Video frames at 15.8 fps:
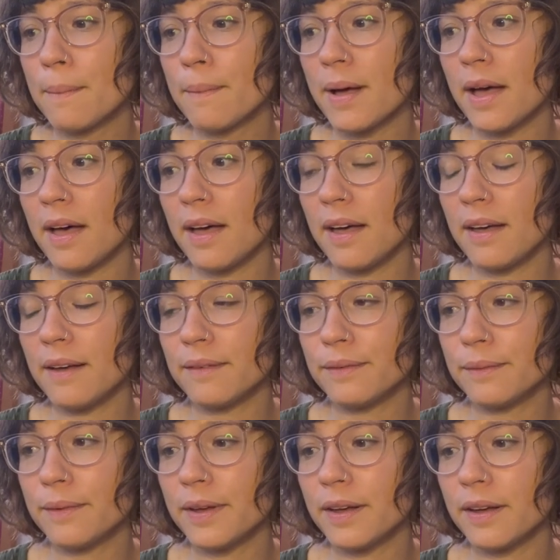uh,
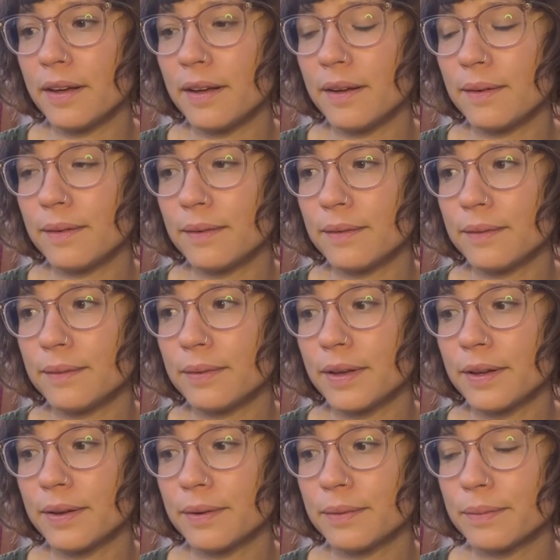uh
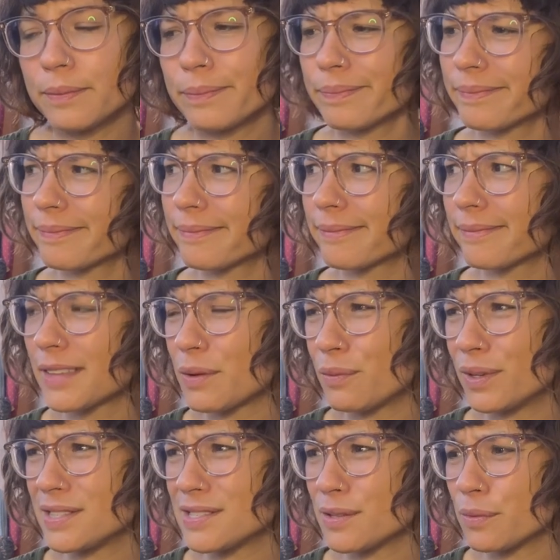
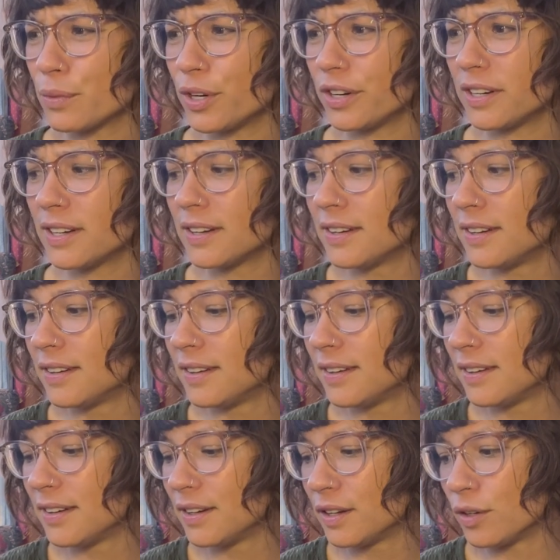what's the word?
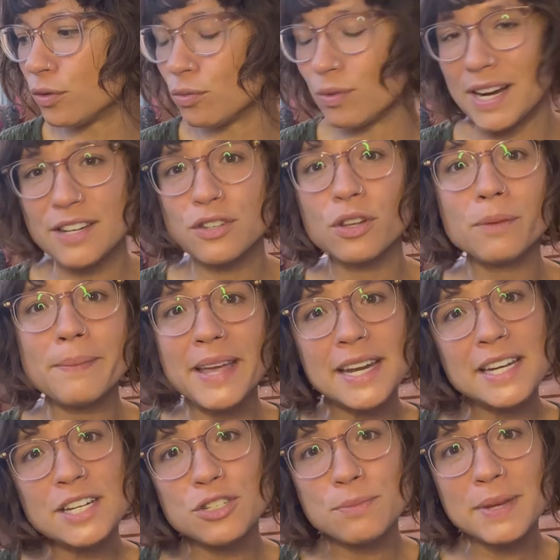Rental
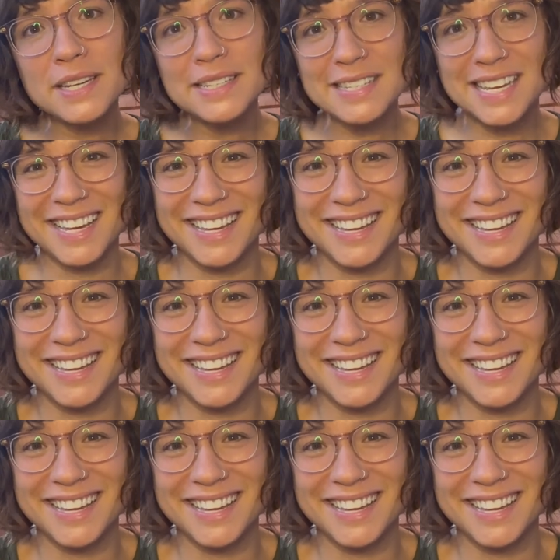management,